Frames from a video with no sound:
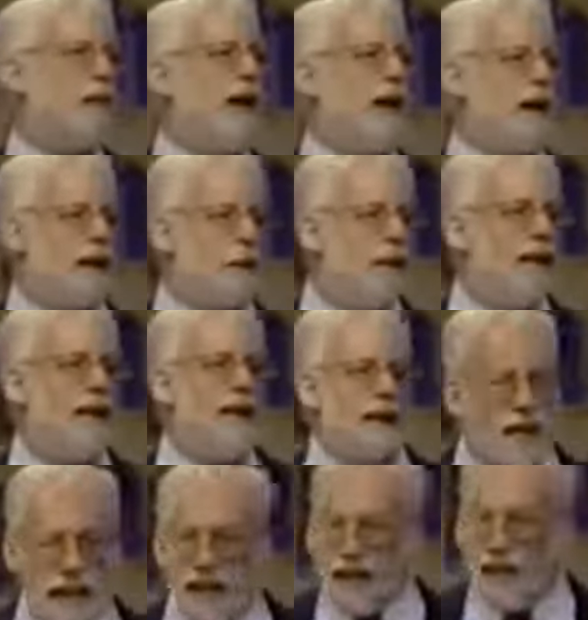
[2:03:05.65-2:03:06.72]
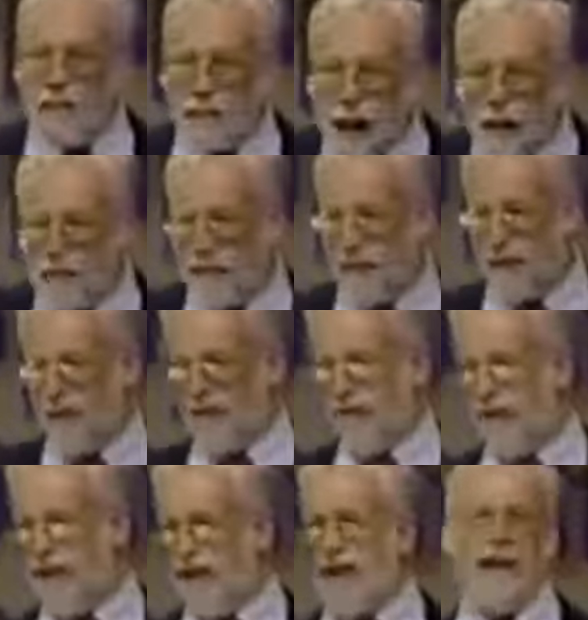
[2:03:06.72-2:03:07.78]
bothered to really study their Bible.
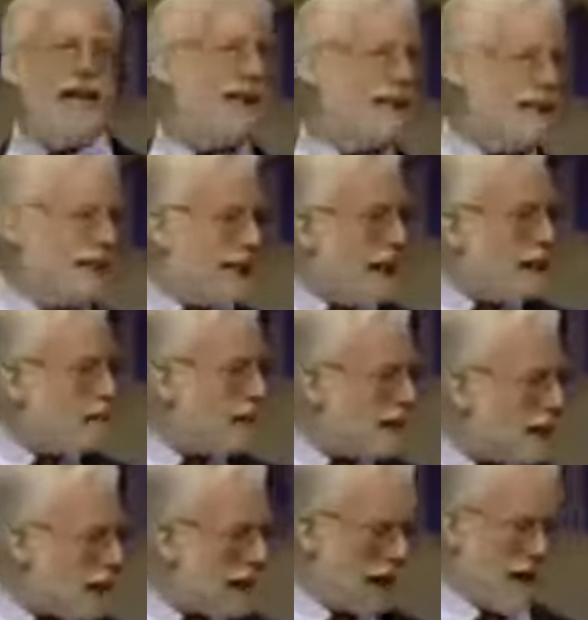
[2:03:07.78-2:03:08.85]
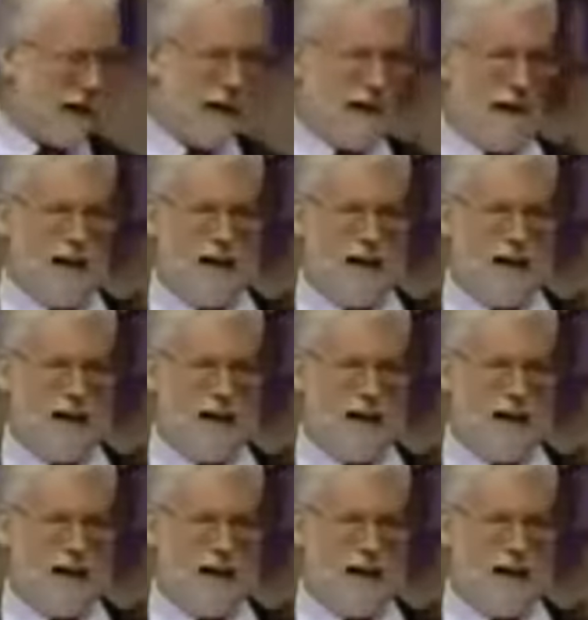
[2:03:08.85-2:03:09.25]
It's the same thing.